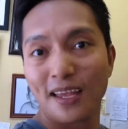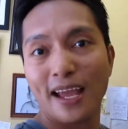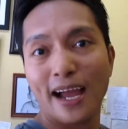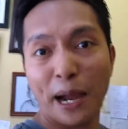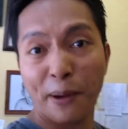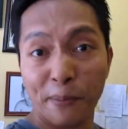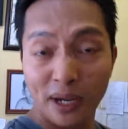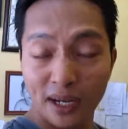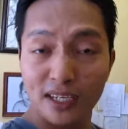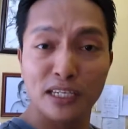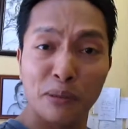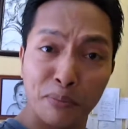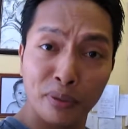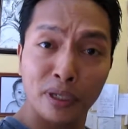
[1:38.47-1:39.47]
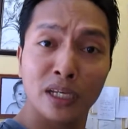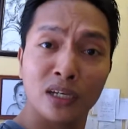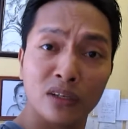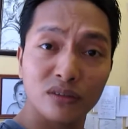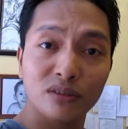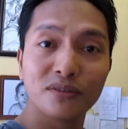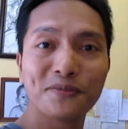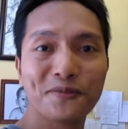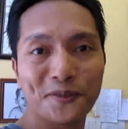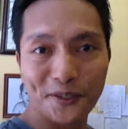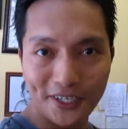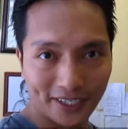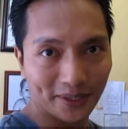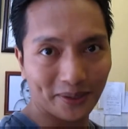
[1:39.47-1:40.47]
I make some video for
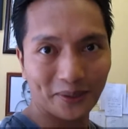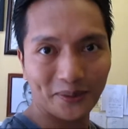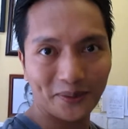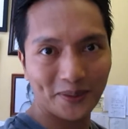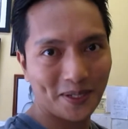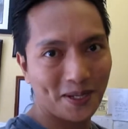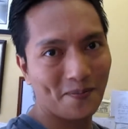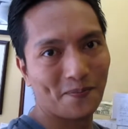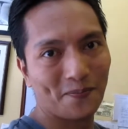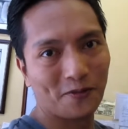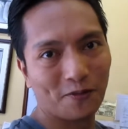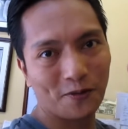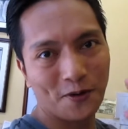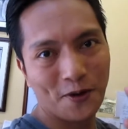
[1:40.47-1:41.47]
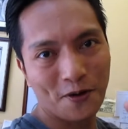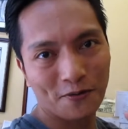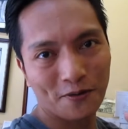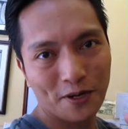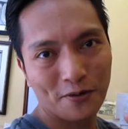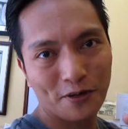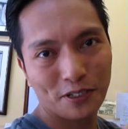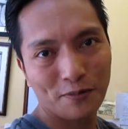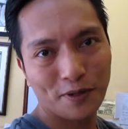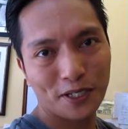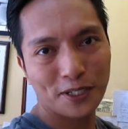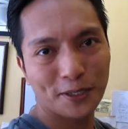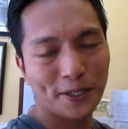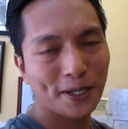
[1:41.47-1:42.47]
you for your very
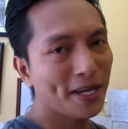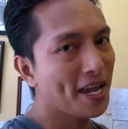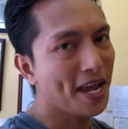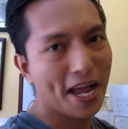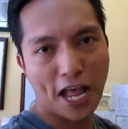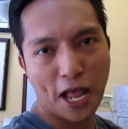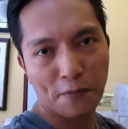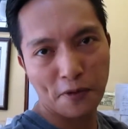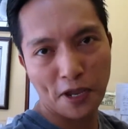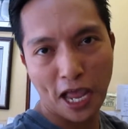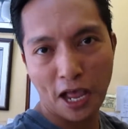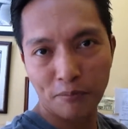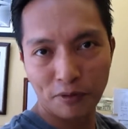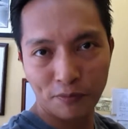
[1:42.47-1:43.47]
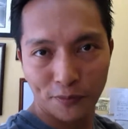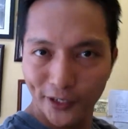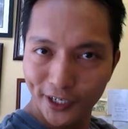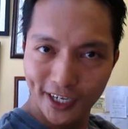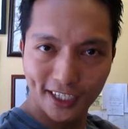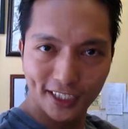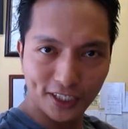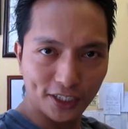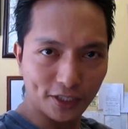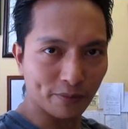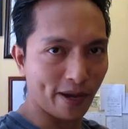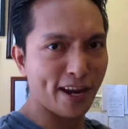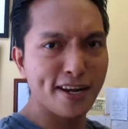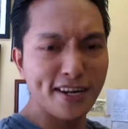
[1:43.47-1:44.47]
special day. Happy happy birthday to you,
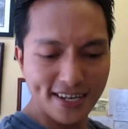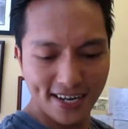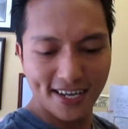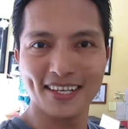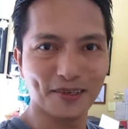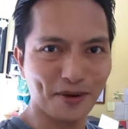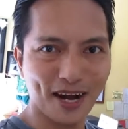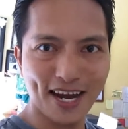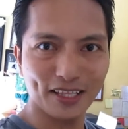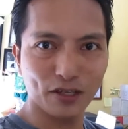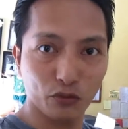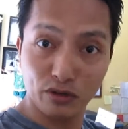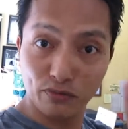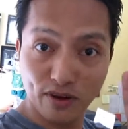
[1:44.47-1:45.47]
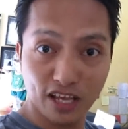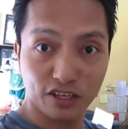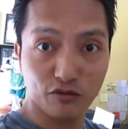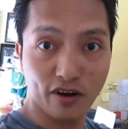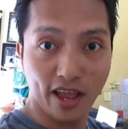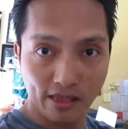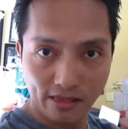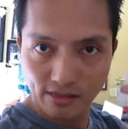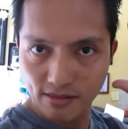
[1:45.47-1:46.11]
Ben. Alright, we're best friends.